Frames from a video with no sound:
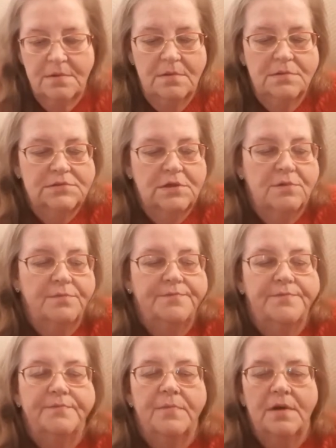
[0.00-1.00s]
So
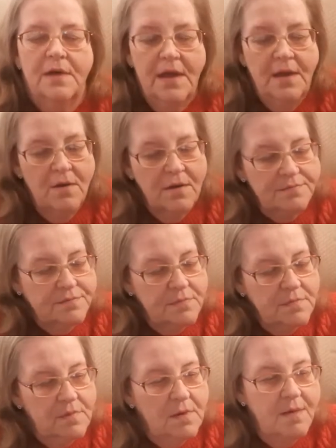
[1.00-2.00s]
hang on,
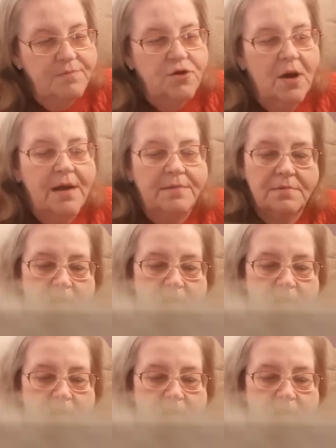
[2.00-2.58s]
I'm trying.